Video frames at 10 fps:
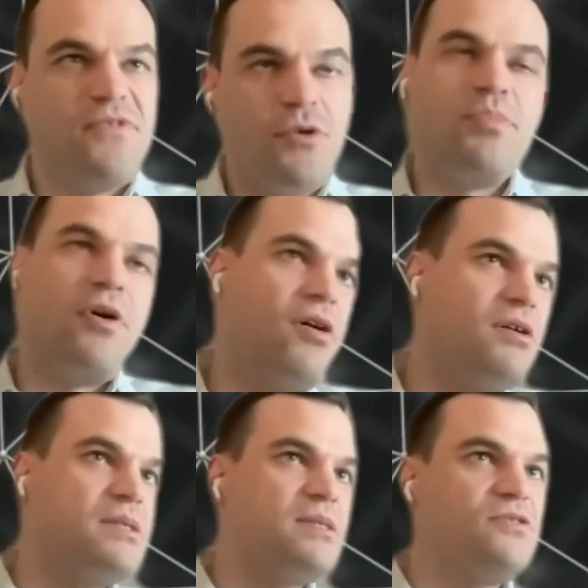
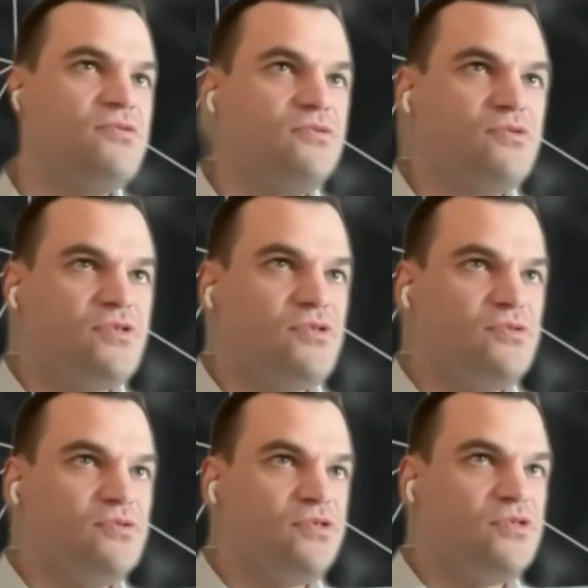viewpoints, to
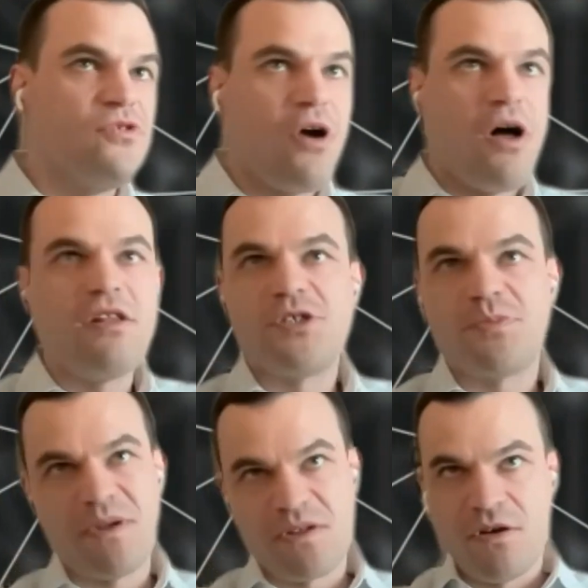
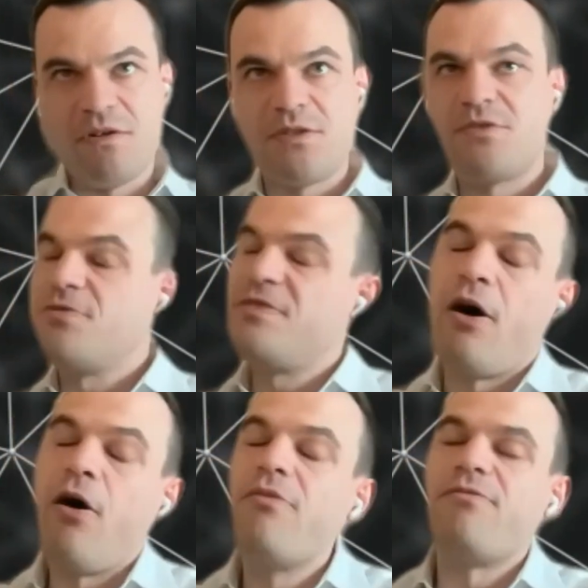knowledge, but also to
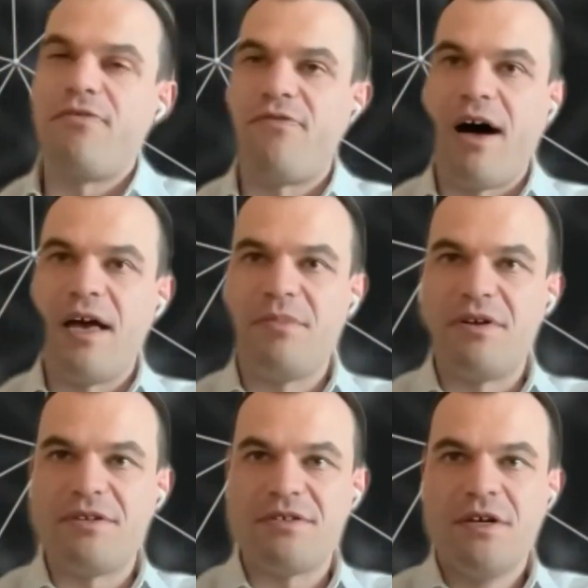their own
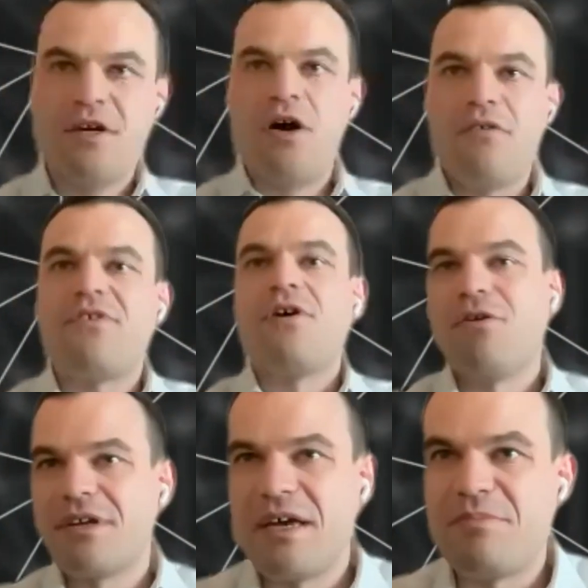refinement of their
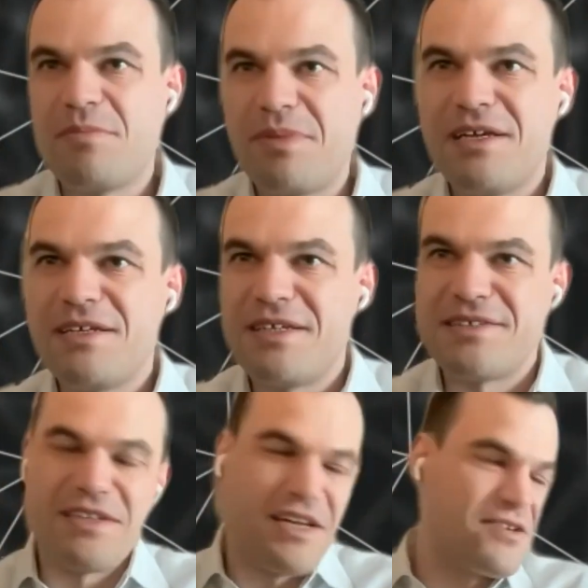own
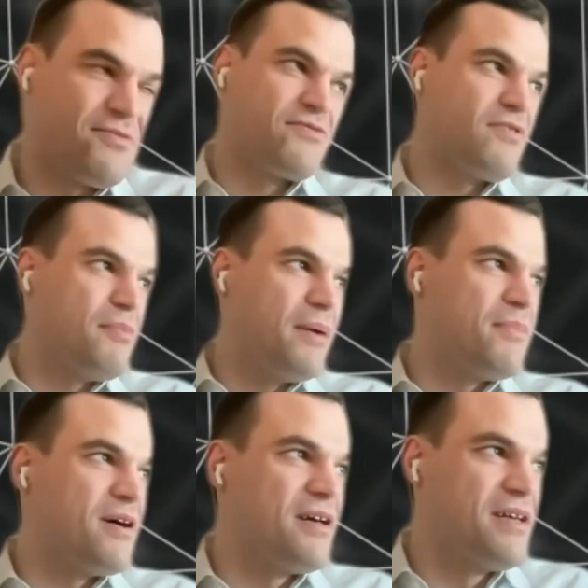capabilities. And I quite
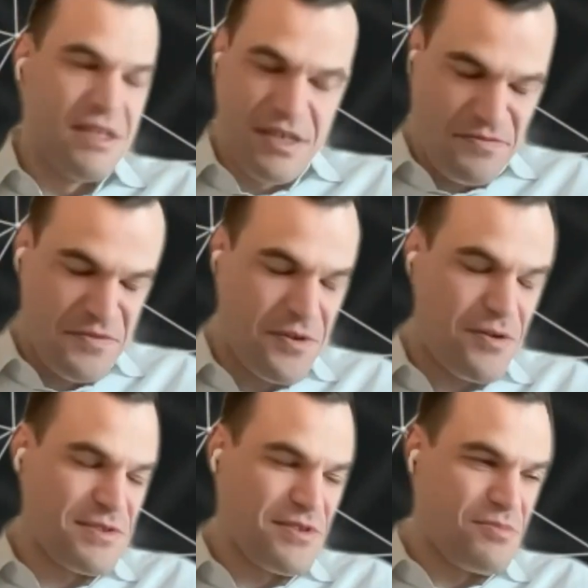remember, even
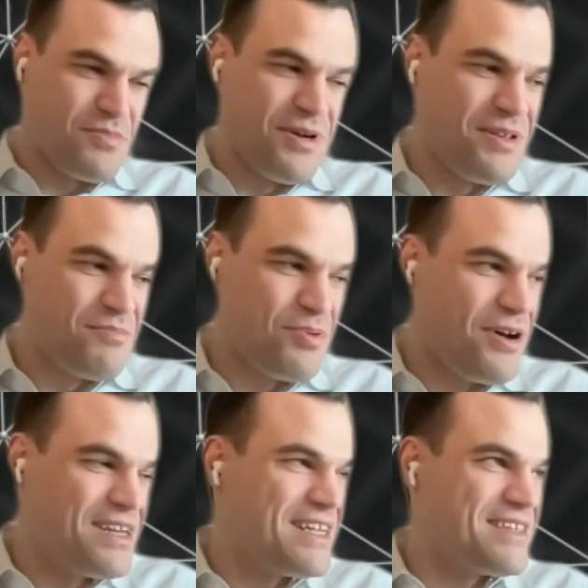though I was not
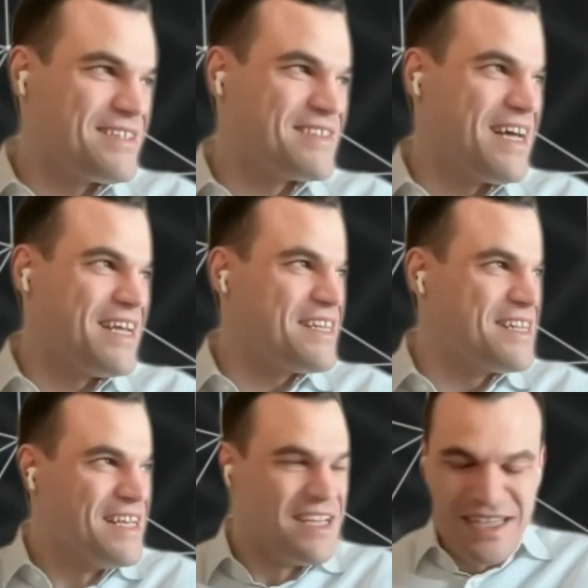born yet, the sign
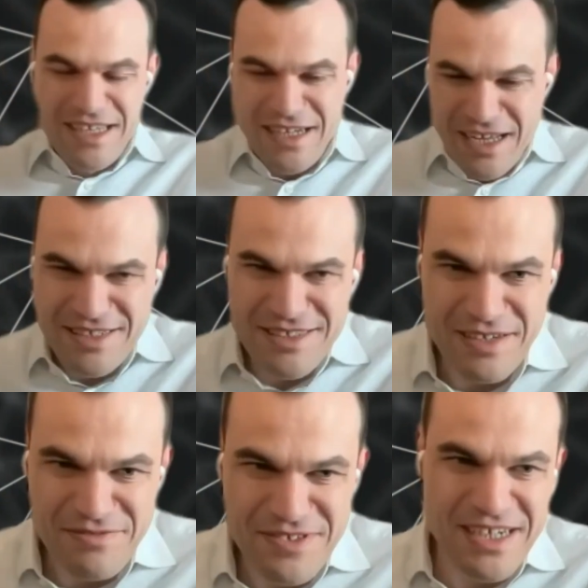in
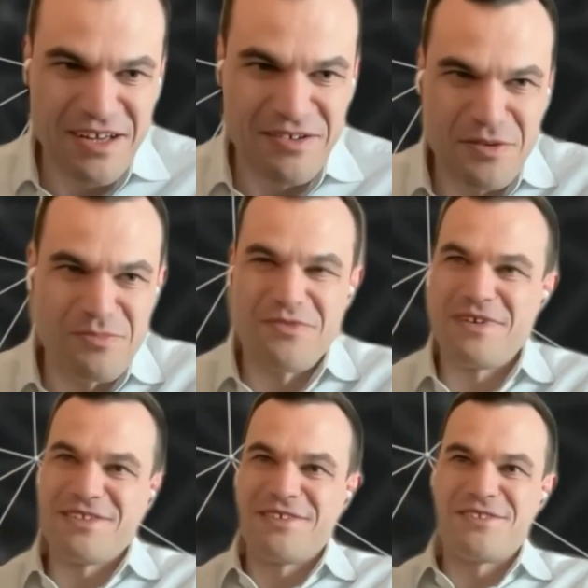1979 from
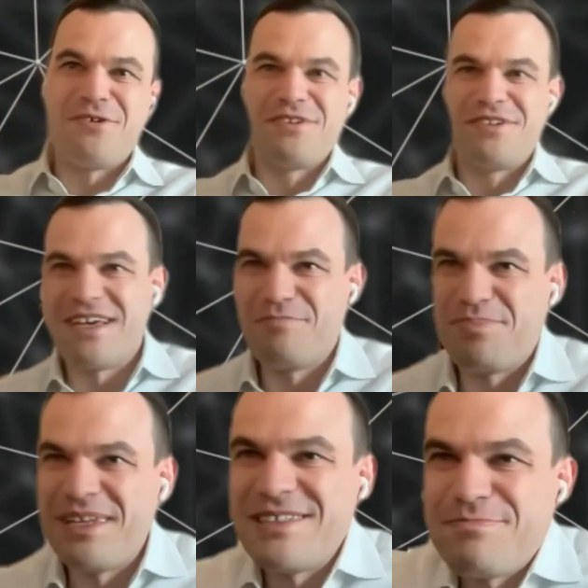professors,
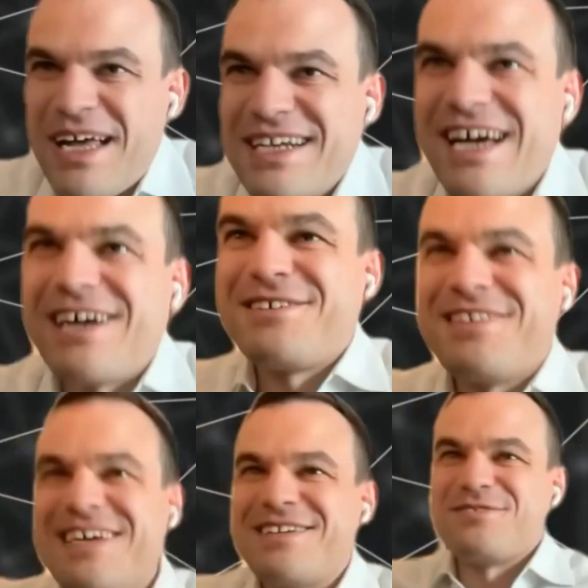please ban
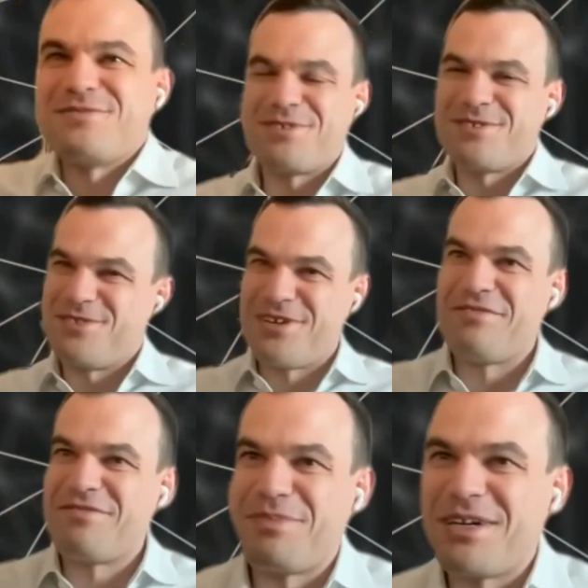calculators, because not
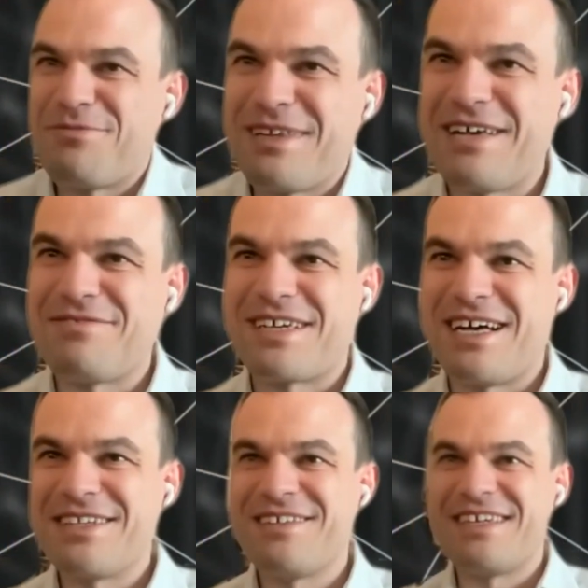everybody will have a
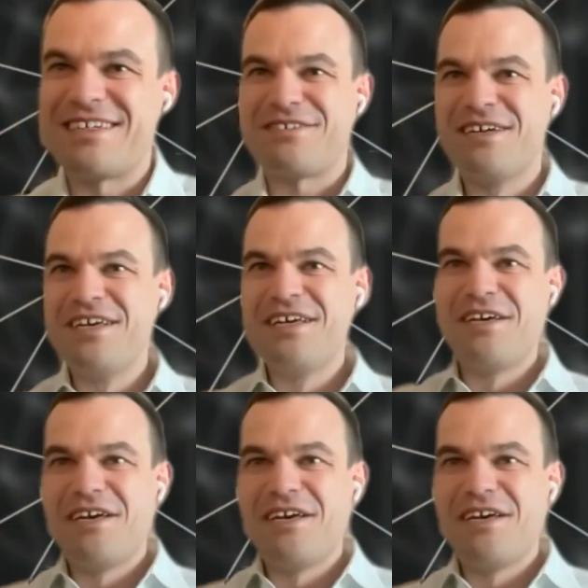calculator